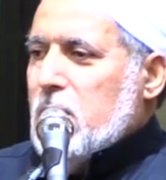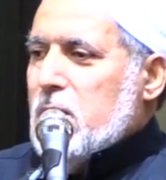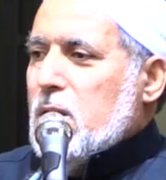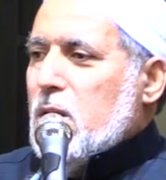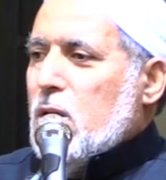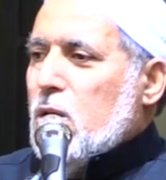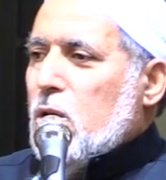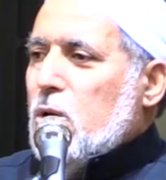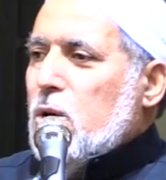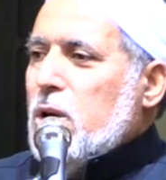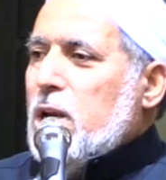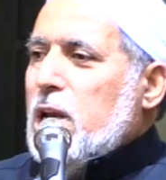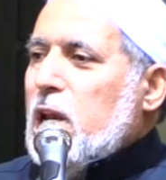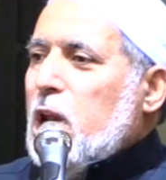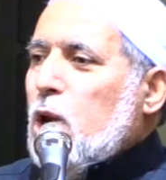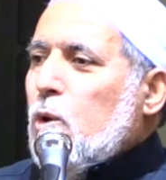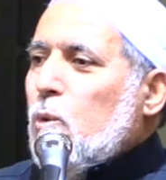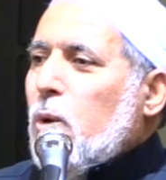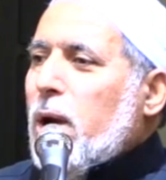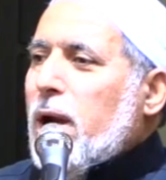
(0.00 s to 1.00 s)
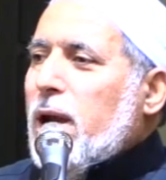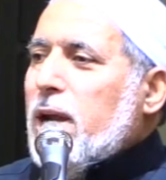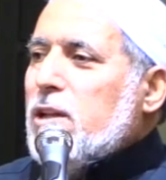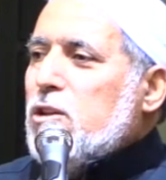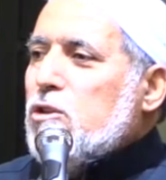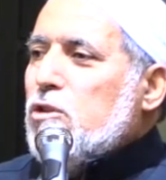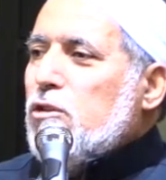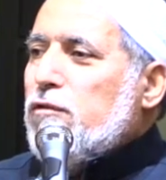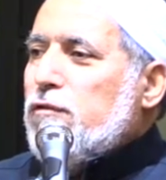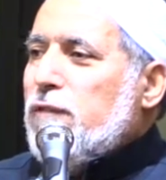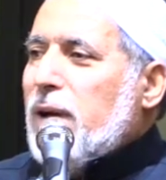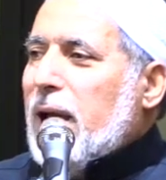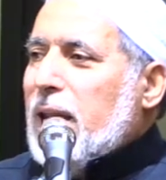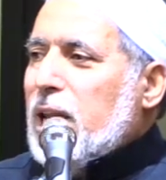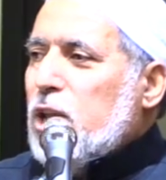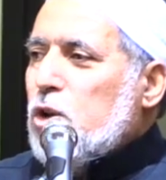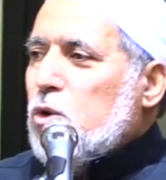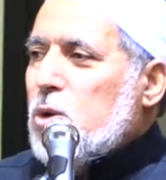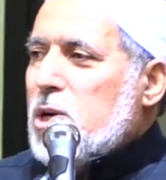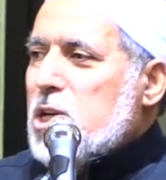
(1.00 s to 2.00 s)
The only way to
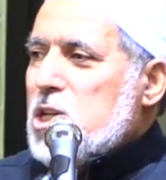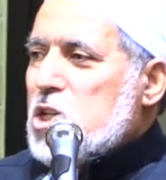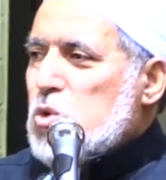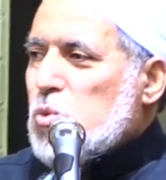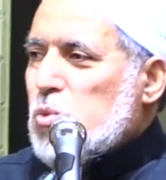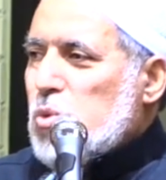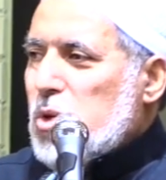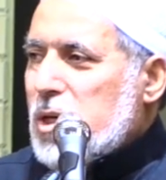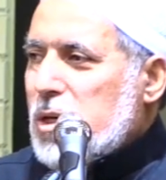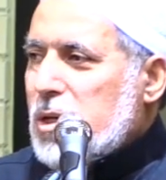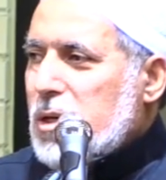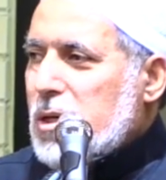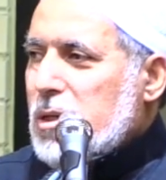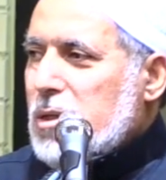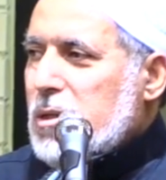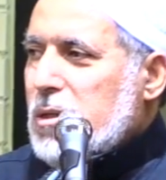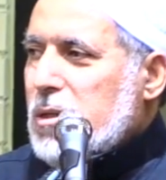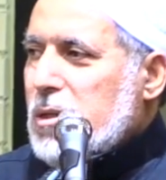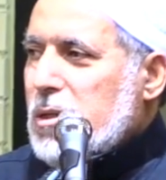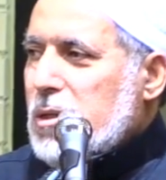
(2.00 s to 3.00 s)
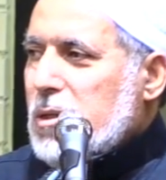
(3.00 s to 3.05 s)
value His word